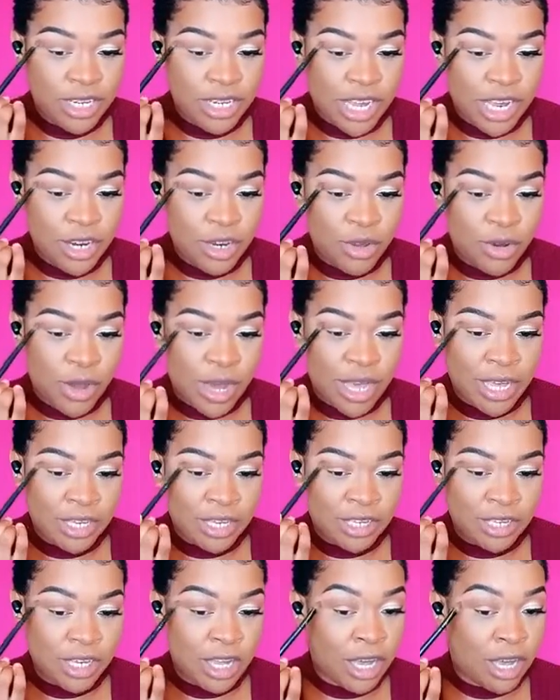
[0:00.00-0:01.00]
done
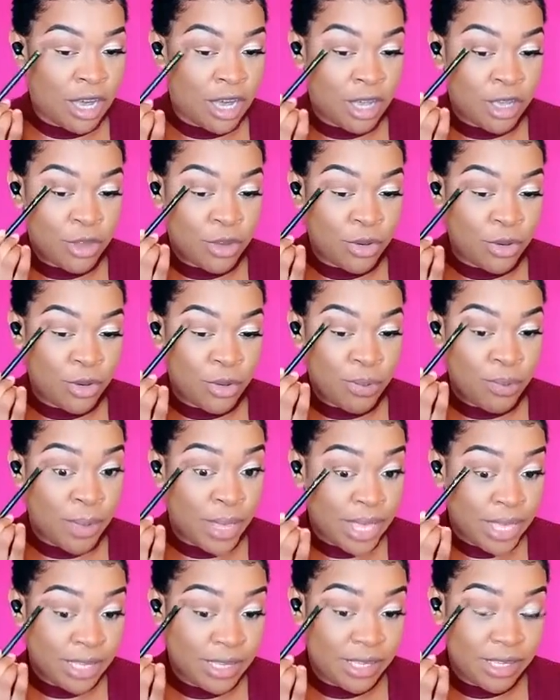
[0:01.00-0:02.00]
your
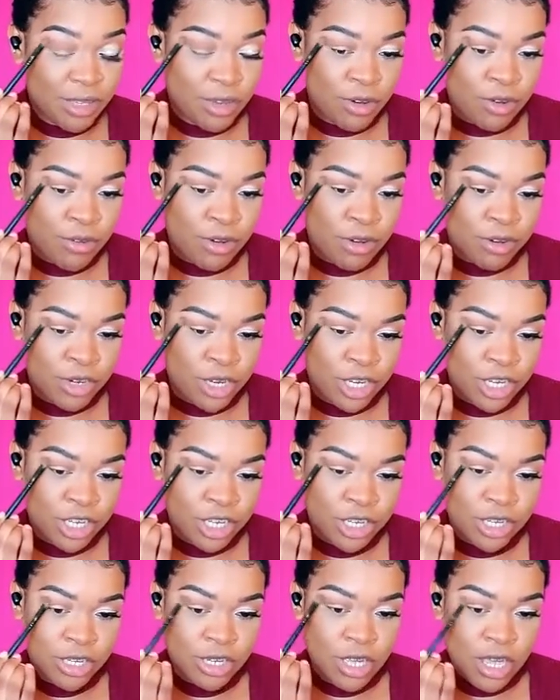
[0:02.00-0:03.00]
base, your
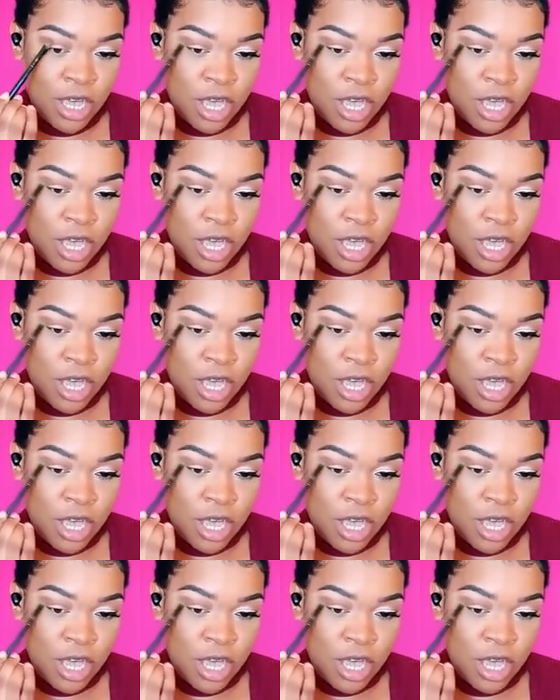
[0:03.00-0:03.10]
foundation,